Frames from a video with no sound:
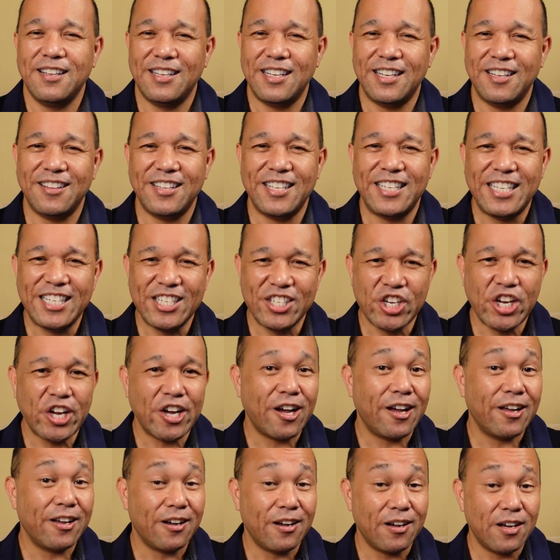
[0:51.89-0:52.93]
Now the
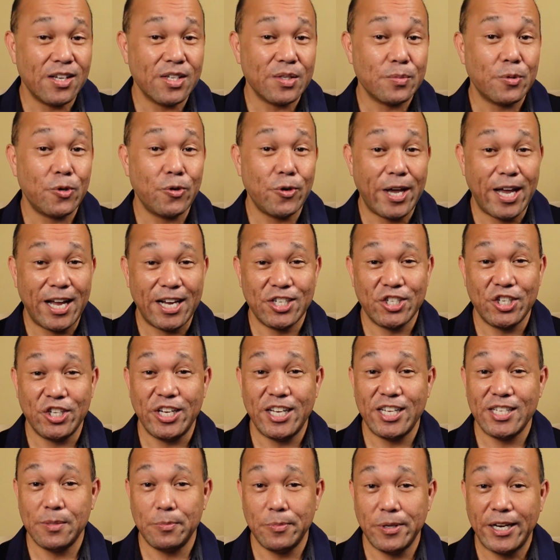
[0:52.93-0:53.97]
DJI Osmo Action has